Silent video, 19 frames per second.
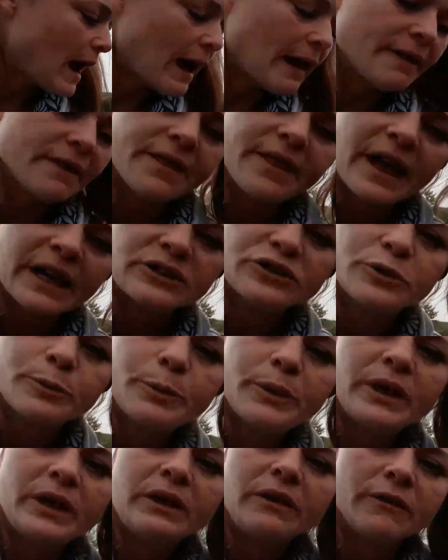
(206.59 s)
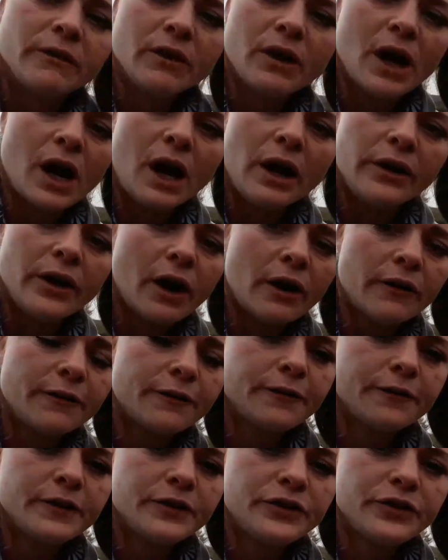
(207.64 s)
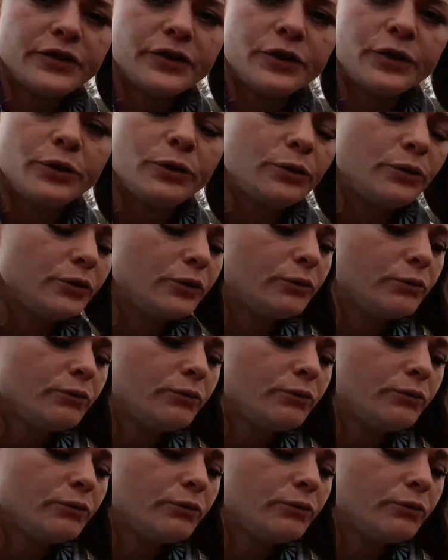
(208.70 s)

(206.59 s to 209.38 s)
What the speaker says: and that should be enough to